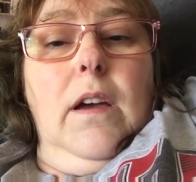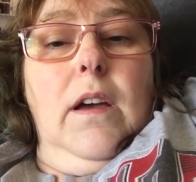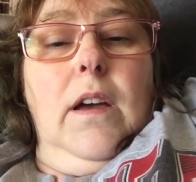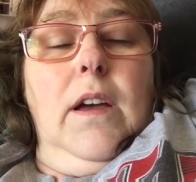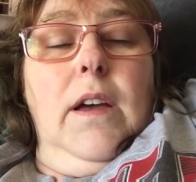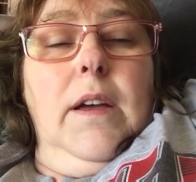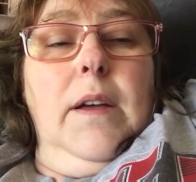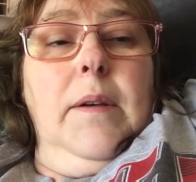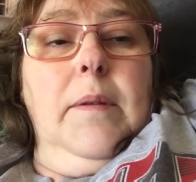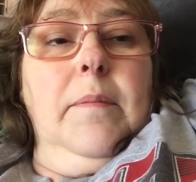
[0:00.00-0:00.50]

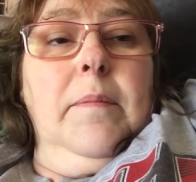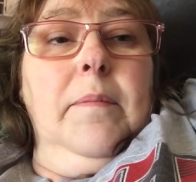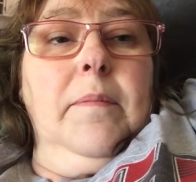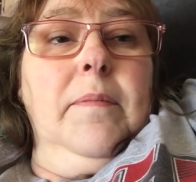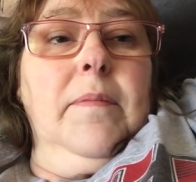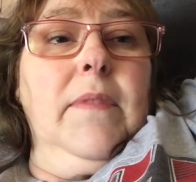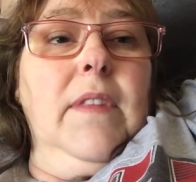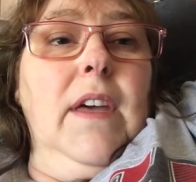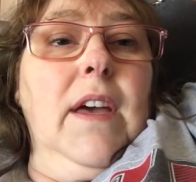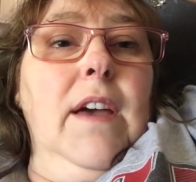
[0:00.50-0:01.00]

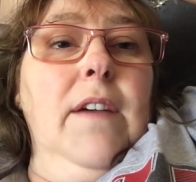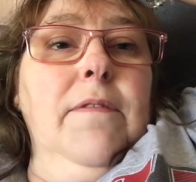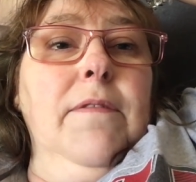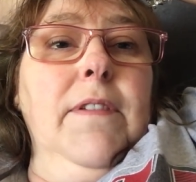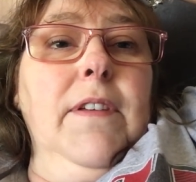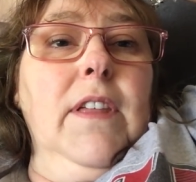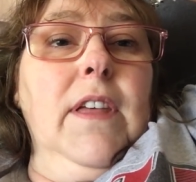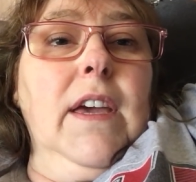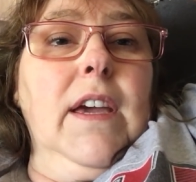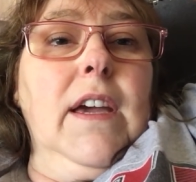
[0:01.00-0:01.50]
Um, I
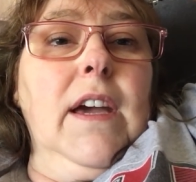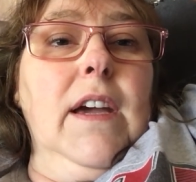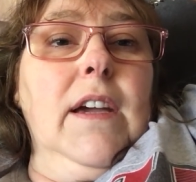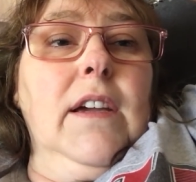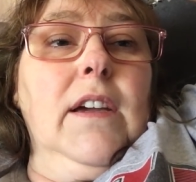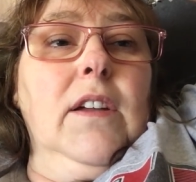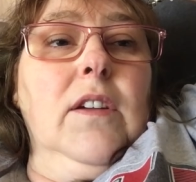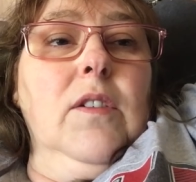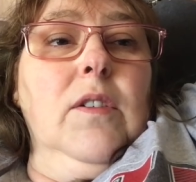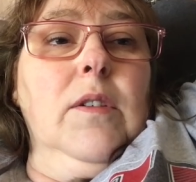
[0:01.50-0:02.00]
feel like I
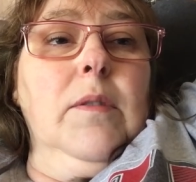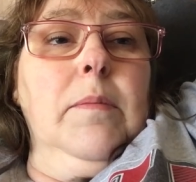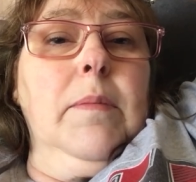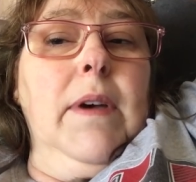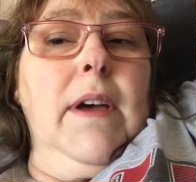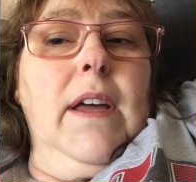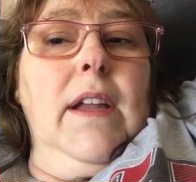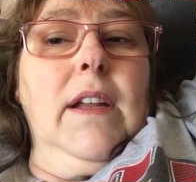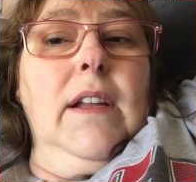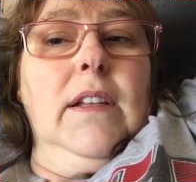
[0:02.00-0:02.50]
could go to
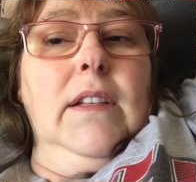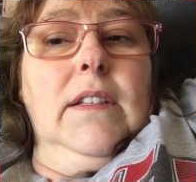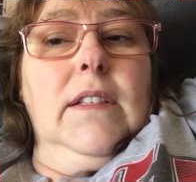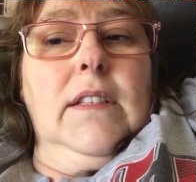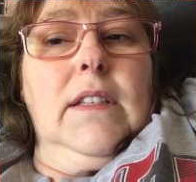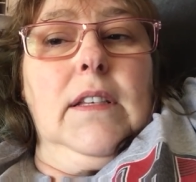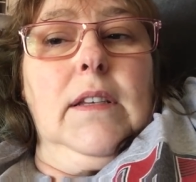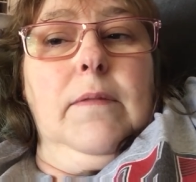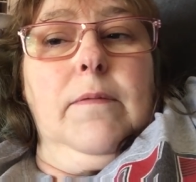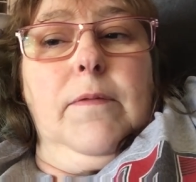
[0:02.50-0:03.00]
bed and
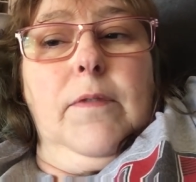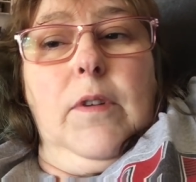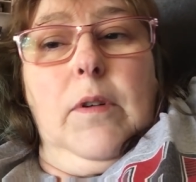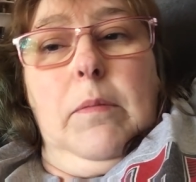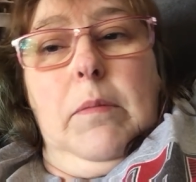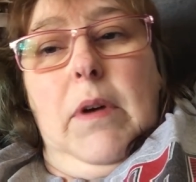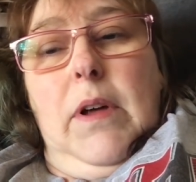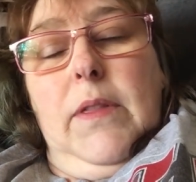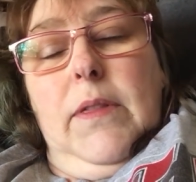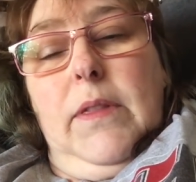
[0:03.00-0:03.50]
sleep for a
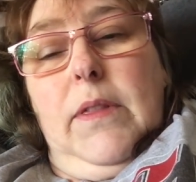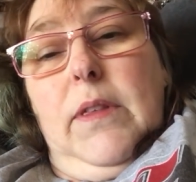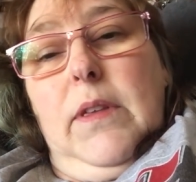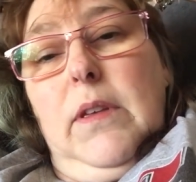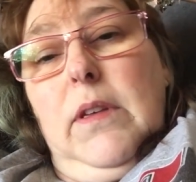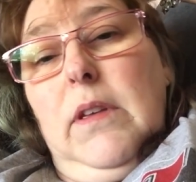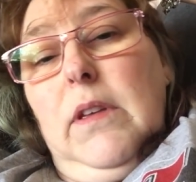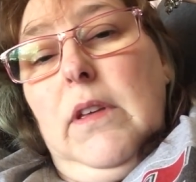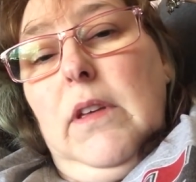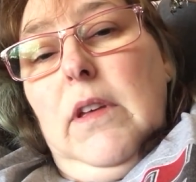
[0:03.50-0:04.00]
month.
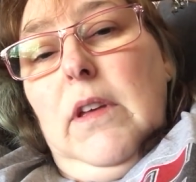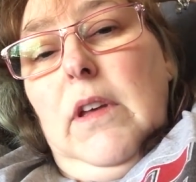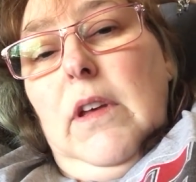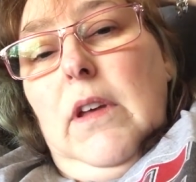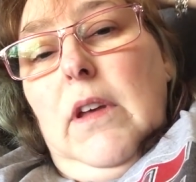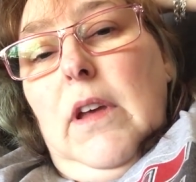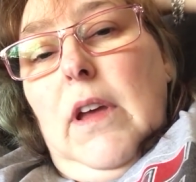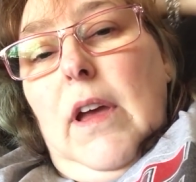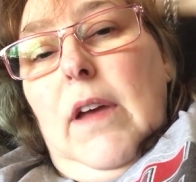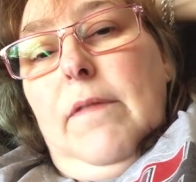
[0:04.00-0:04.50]

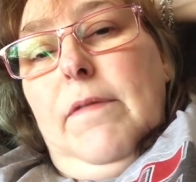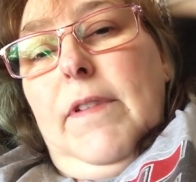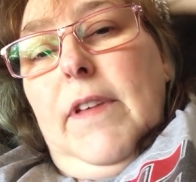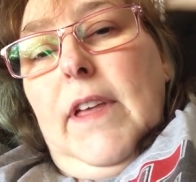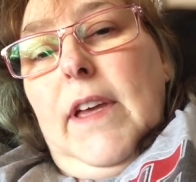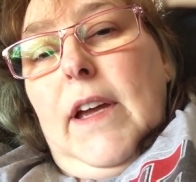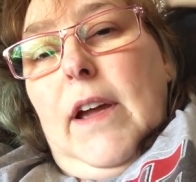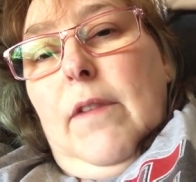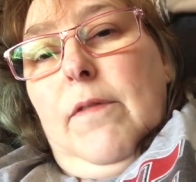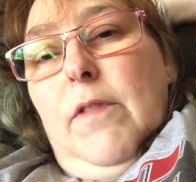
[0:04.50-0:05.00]
I feel
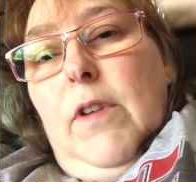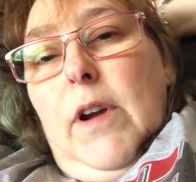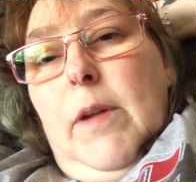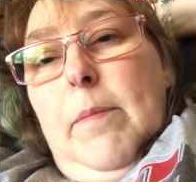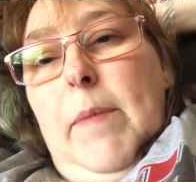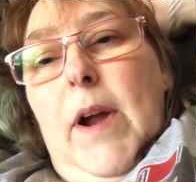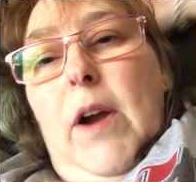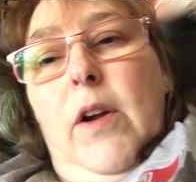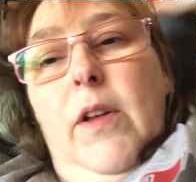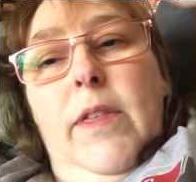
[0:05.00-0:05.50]
like I've run a
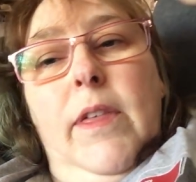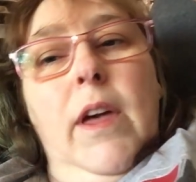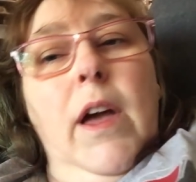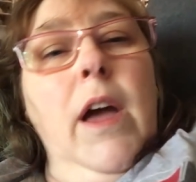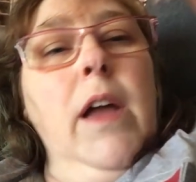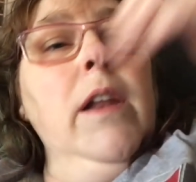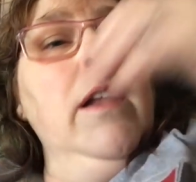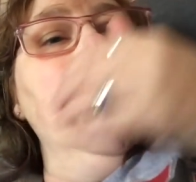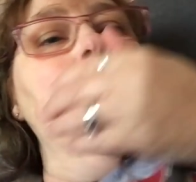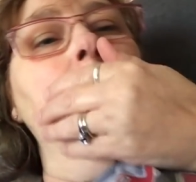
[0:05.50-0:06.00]

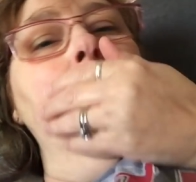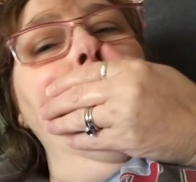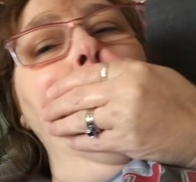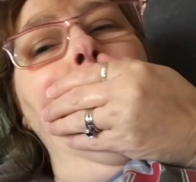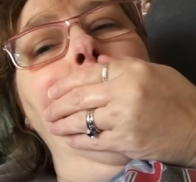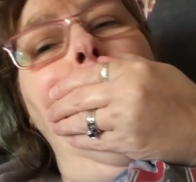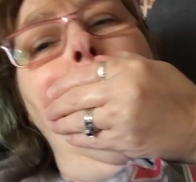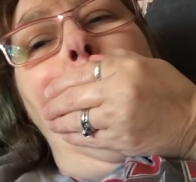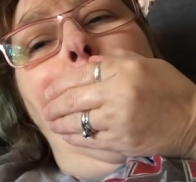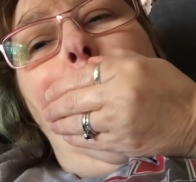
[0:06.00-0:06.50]
marathon.
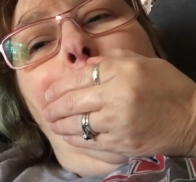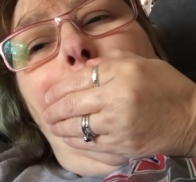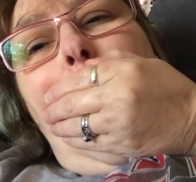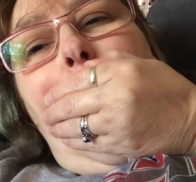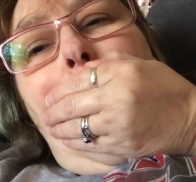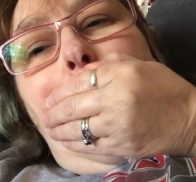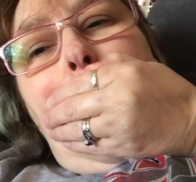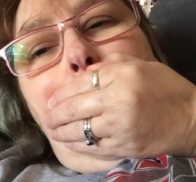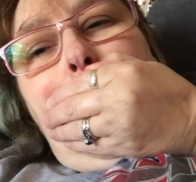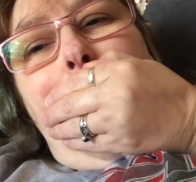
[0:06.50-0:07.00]

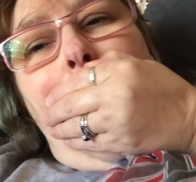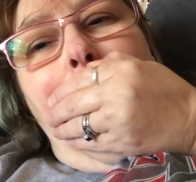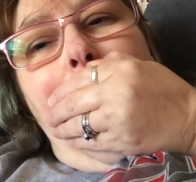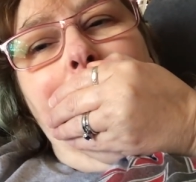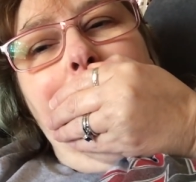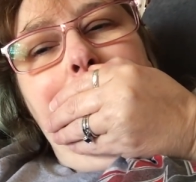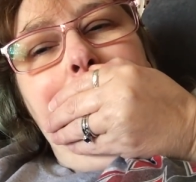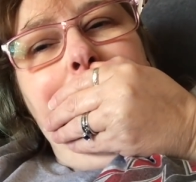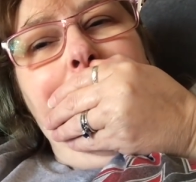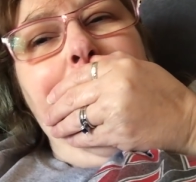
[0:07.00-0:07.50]

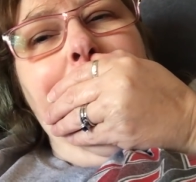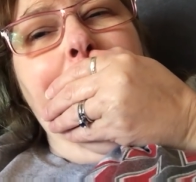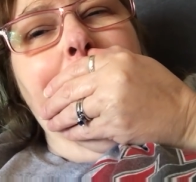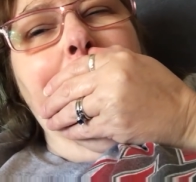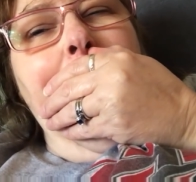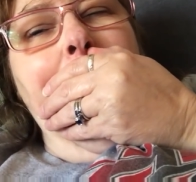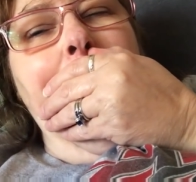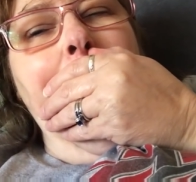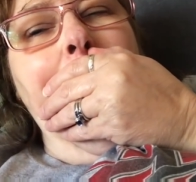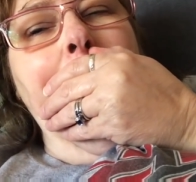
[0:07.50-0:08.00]
Pardon me.
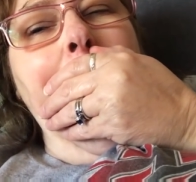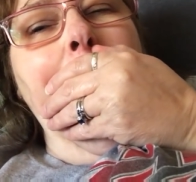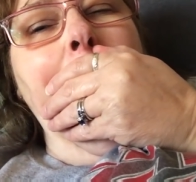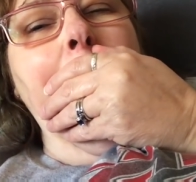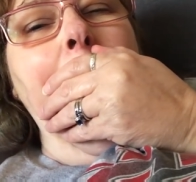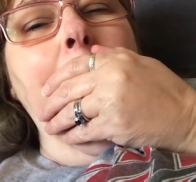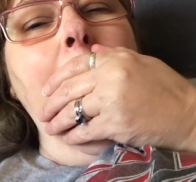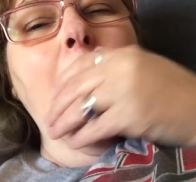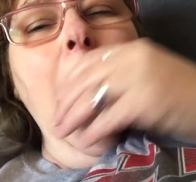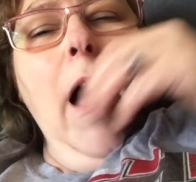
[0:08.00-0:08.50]

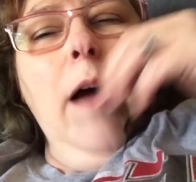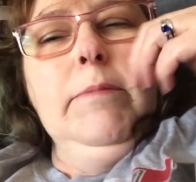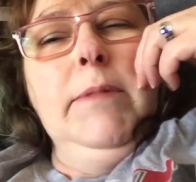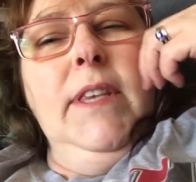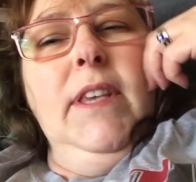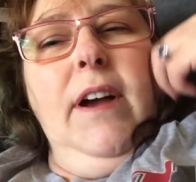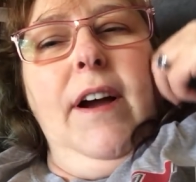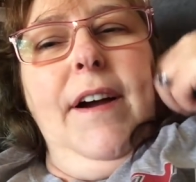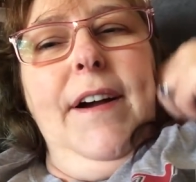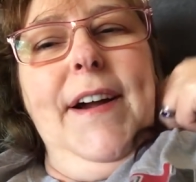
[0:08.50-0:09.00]
I'm
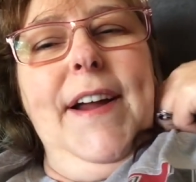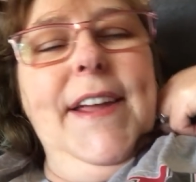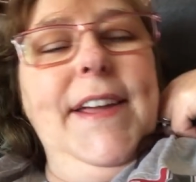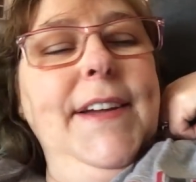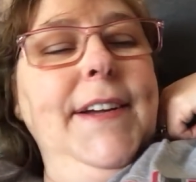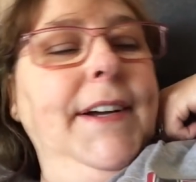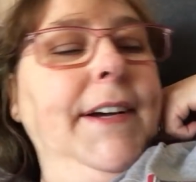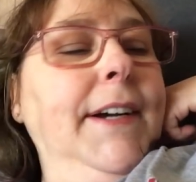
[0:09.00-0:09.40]
sorry.